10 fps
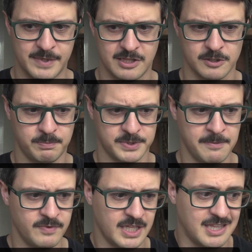that there's
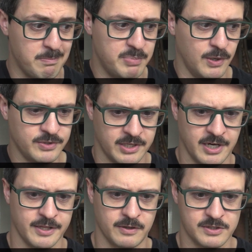some of them that they build on
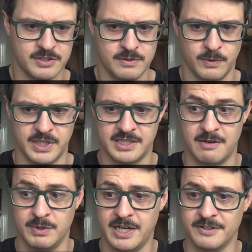others, or that
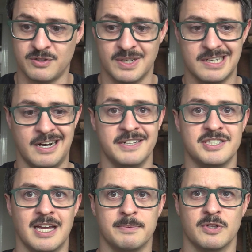they rely on certain
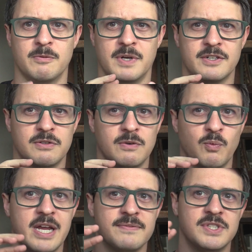concepts, or they rely on a
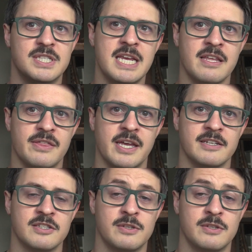certain way of seeing things.